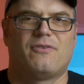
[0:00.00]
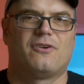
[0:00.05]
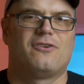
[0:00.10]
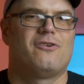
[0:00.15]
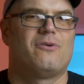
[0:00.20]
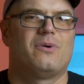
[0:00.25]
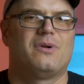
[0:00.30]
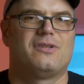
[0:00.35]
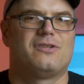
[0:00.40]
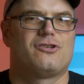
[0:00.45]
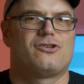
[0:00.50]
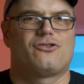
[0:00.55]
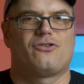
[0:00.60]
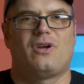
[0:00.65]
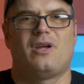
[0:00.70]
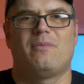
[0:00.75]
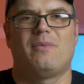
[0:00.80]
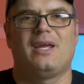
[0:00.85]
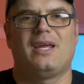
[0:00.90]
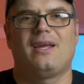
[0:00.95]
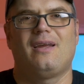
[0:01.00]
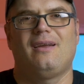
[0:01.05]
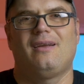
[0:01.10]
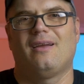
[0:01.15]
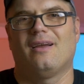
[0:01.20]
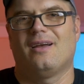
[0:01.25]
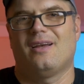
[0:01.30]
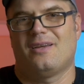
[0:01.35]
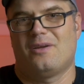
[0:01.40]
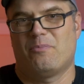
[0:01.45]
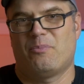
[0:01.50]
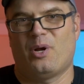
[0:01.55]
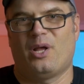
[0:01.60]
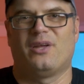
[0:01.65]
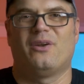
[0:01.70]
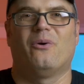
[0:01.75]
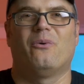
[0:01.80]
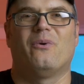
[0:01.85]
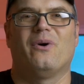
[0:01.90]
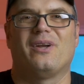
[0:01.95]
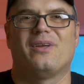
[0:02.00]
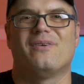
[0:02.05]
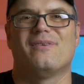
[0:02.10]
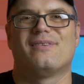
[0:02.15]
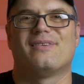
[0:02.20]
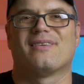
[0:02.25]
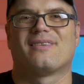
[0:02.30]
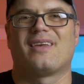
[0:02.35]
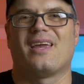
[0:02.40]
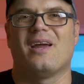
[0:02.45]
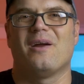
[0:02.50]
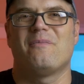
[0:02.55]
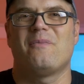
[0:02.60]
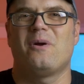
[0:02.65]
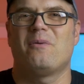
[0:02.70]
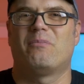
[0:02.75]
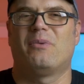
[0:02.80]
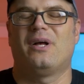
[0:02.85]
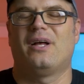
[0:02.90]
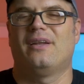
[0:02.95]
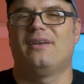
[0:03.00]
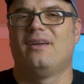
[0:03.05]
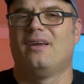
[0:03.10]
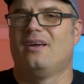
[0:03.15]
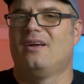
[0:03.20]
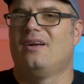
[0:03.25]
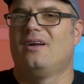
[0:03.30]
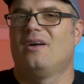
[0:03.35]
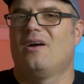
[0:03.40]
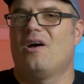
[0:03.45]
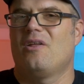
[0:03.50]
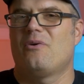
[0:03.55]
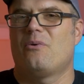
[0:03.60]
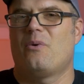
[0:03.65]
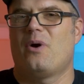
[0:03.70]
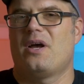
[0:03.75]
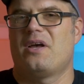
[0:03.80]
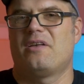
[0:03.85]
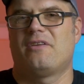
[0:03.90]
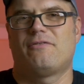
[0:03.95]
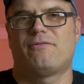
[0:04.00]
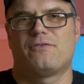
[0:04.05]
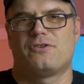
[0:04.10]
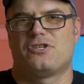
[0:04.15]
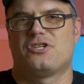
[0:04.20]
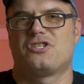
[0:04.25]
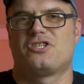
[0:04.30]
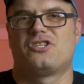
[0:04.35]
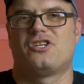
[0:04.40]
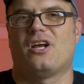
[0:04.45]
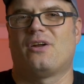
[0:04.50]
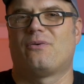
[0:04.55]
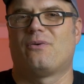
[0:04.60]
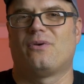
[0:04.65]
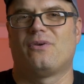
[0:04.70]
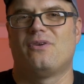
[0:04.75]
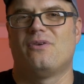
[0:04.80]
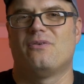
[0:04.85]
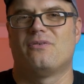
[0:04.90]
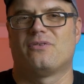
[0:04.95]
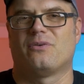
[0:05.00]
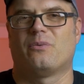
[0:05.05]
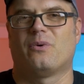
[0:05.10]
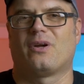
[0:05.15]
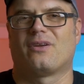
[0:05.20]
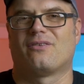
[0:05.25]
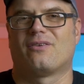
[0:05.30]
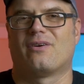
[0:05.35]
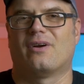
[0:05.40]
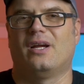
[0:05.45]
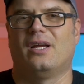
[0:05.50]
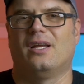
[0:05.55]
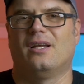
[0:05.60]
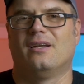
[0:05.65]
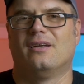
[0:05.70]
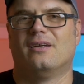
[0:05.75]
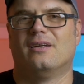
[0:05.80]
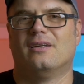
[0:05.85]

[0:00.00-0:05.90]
you're doing streaming, uh, you probably don't want to use this camera, but otherwise, for just general use, it works great.